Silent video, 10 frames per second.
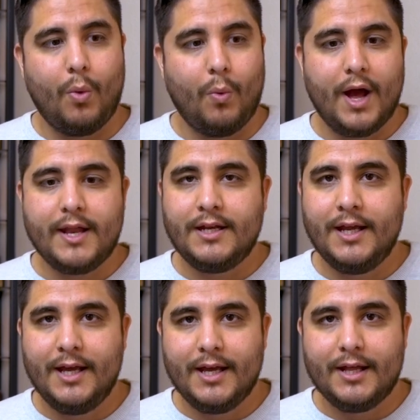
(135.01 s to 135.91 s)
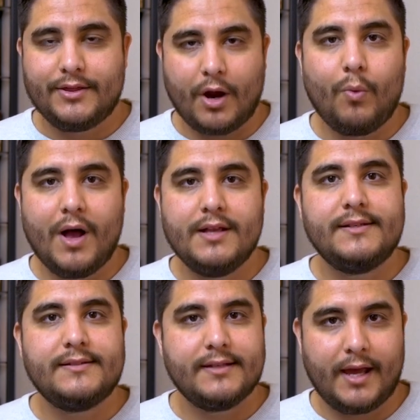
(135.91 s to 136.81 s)
One, there
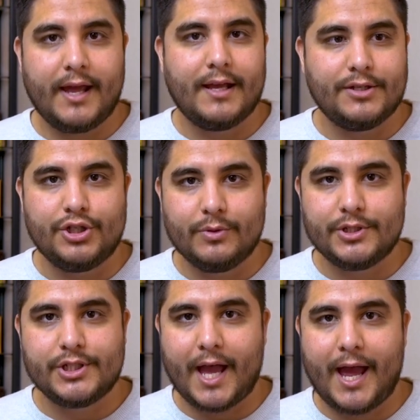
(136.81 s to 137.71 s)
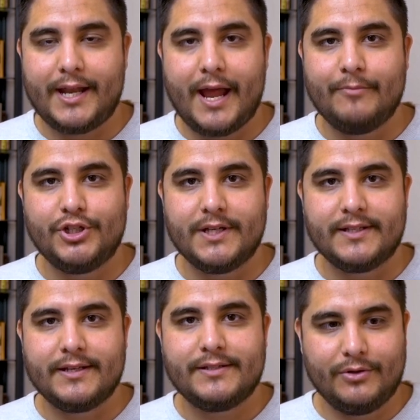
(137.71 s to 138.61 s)
was a Jewish guy named
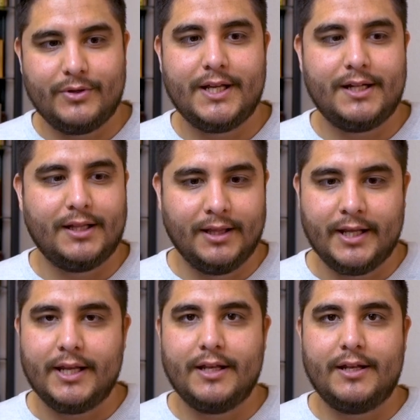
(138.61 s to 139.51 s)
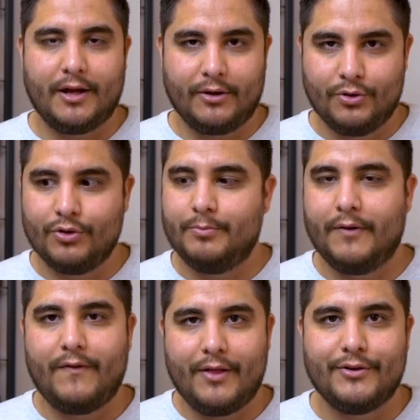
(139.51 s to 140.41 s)
Jesus who did lead a group
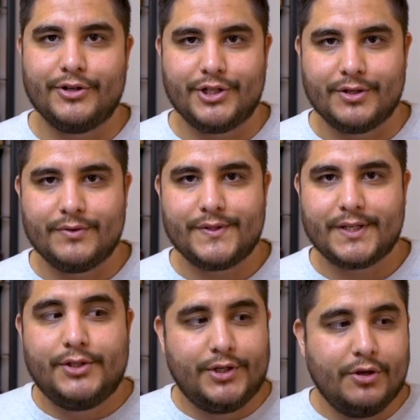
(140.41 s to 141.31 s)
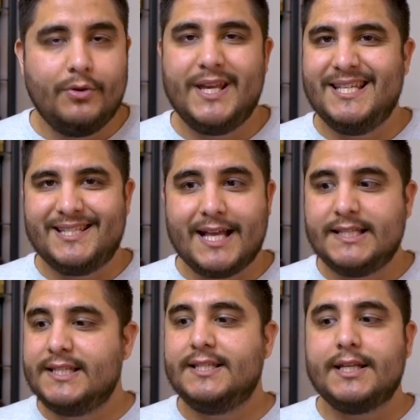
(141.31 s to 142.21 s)
of other Jews. Two, he
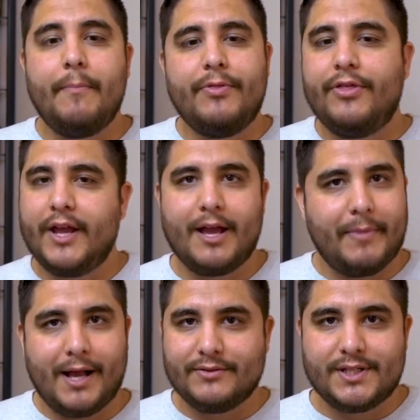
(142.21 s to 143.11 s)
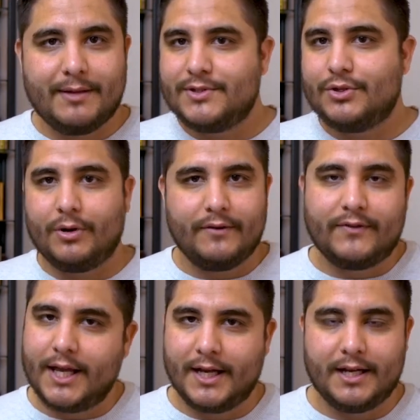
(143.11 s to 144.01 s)
said something about some sort
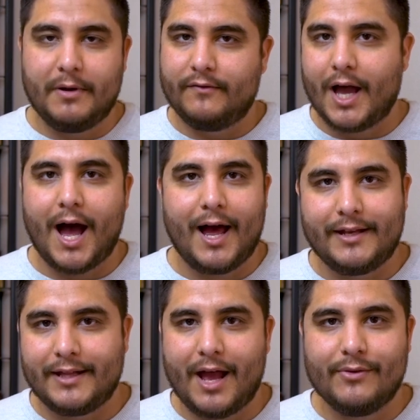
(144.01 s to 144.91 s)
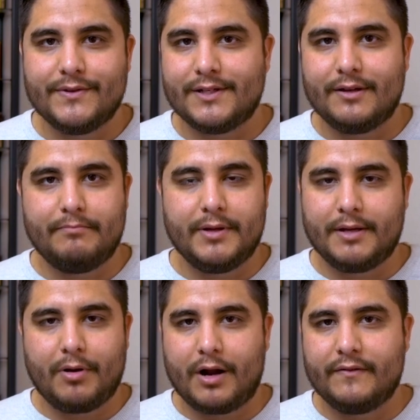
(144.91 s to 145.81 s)
of kingdom of God, and that was a
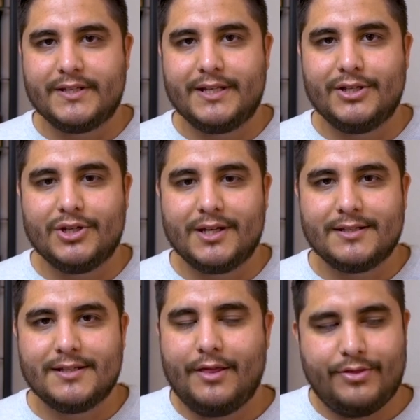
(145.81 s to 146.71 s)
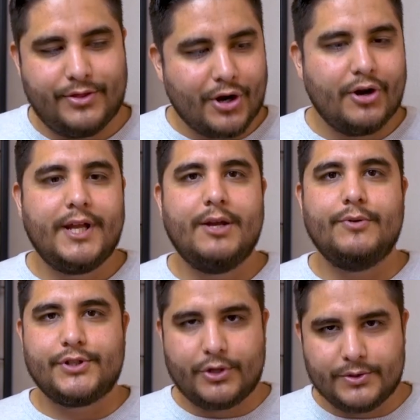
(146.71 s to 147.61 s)
big part of his teachings. And third, he
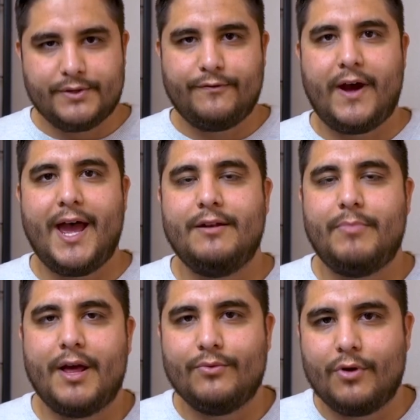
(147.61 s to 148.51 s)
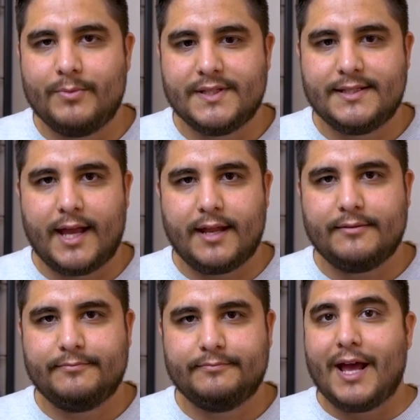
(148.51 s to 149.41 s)
was crucified by the Roman state.
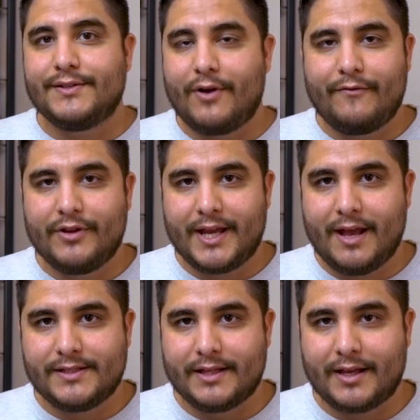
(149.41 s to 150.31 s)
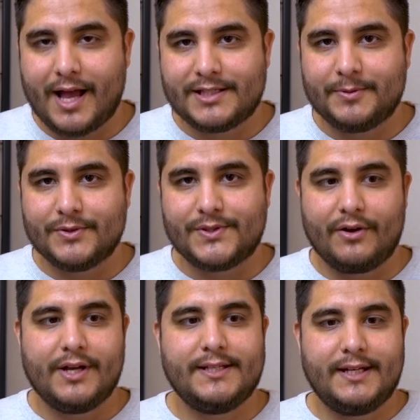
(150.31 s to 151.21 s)
And as for everything else in the Gospels,
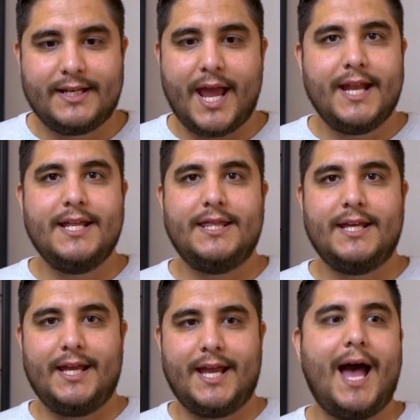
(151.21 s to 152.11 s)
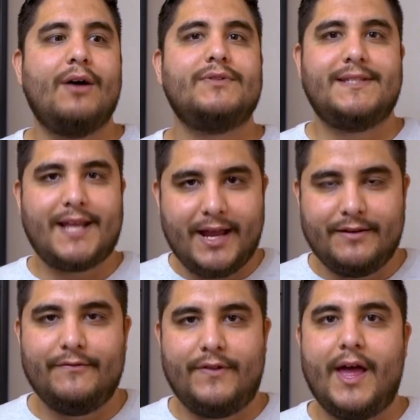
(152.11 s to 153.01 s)
there isn't anything
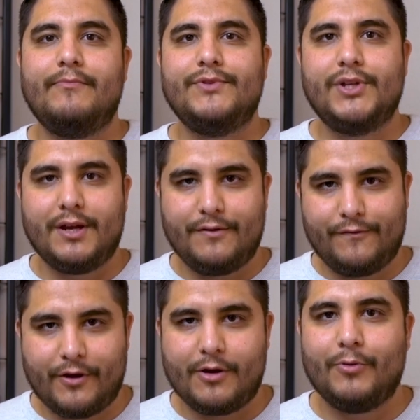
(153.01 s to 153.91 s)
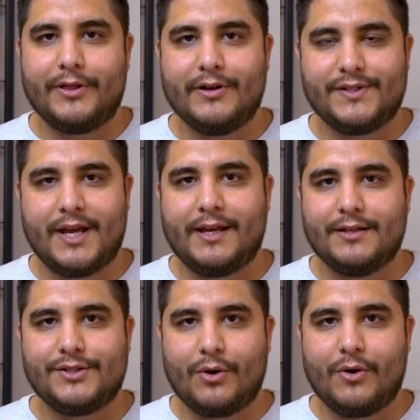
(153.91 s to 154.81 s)
outside of them to confirm what they're saying
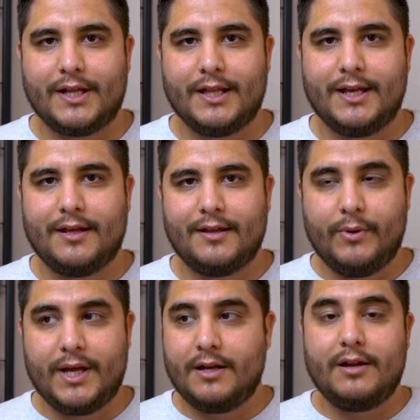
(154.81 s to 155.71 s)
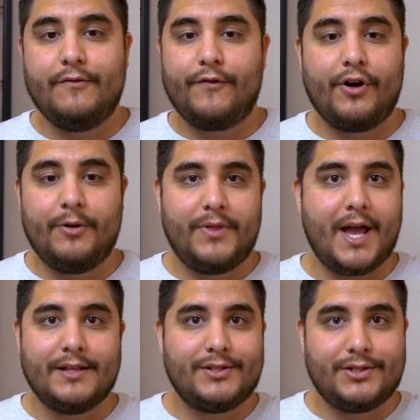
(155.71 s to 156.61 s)
historically. We can confirm
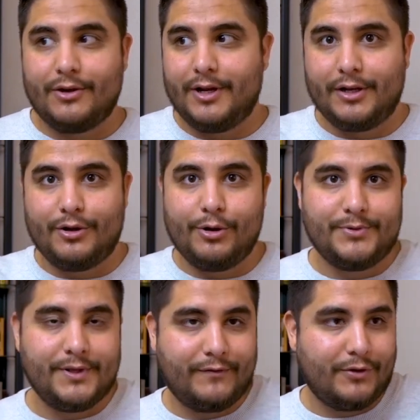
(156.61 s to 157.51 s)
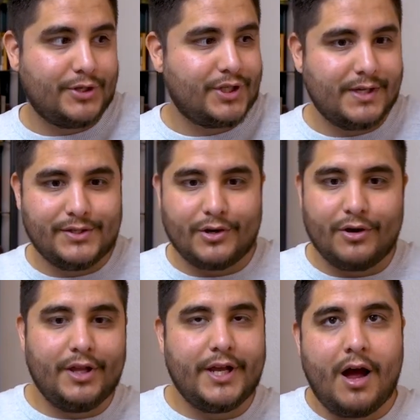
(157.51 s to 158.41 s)
that certain groups of Christians
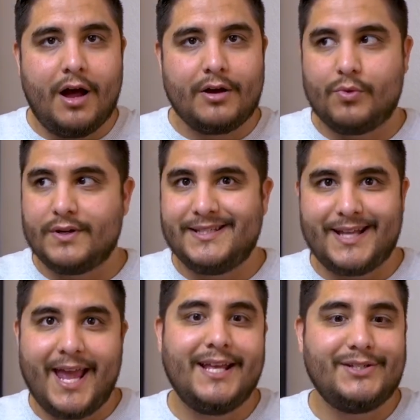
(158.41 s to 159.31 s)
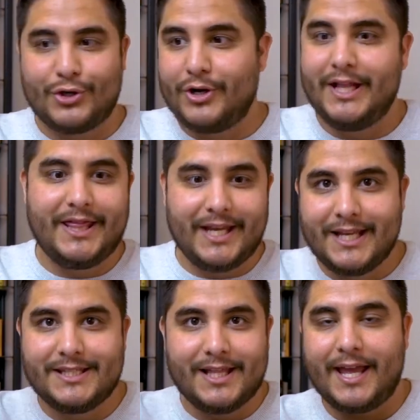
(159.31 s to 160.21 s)
early on were saying certain
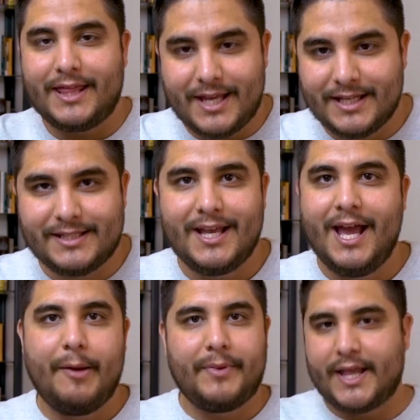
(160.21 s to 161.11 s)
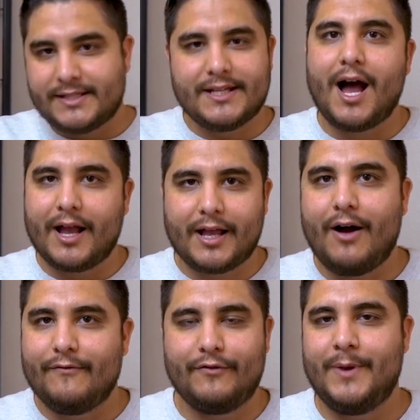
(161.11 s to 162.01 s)
things like this, but that's not
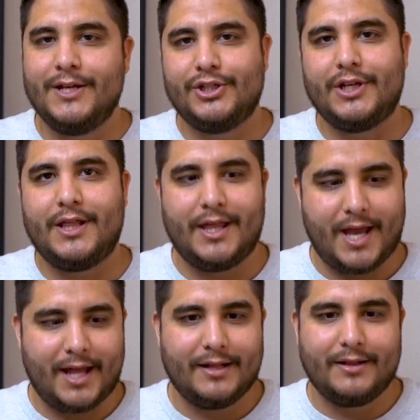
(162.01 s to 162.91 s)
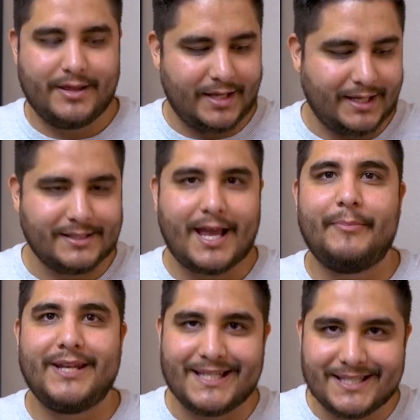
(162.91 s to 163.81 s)
confirmation that things
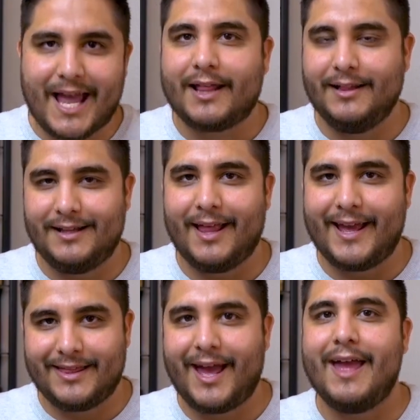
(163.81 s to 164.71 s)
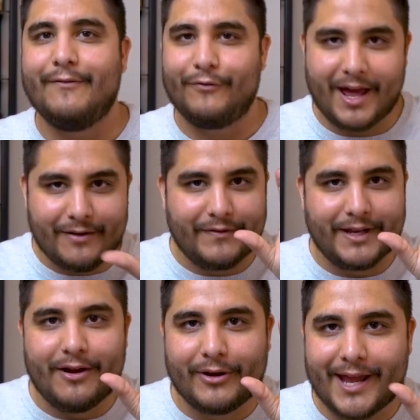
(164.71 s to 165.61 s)
happen exactly like that if we had a
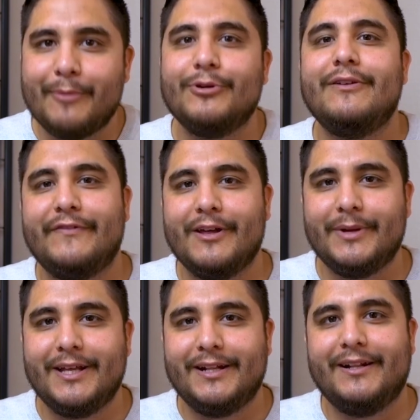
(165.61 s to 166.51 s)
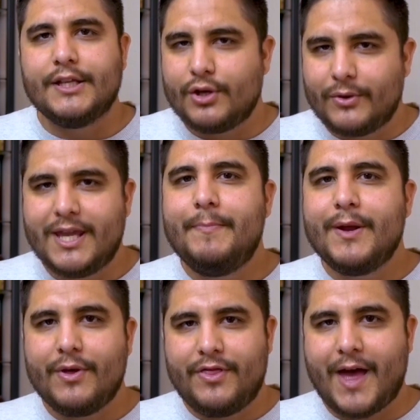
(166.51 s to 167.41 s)
video camera to film it. And so,
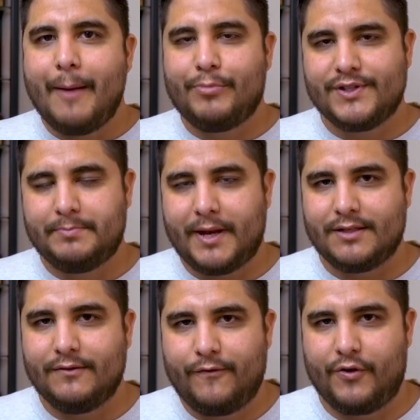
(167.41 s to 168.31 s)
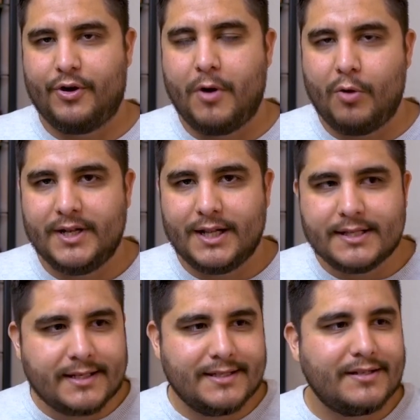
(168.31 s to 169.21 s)
keeping with that perspective for a moment,
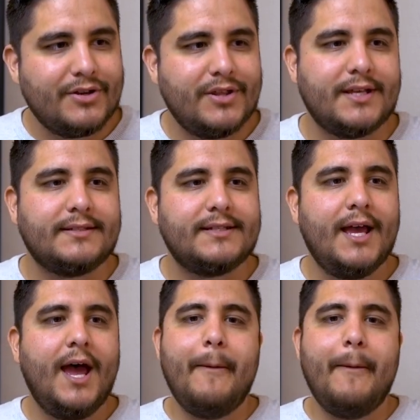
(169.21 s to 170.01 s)
let's consider this.